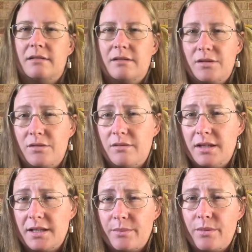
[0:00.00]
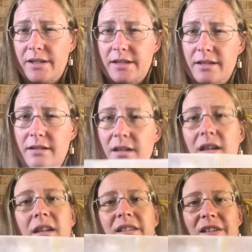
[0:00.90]
too disappointed
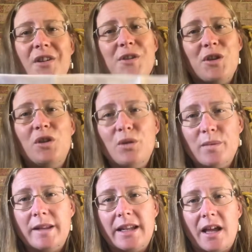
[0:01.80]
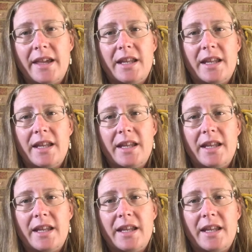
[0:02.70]
because I don't normally like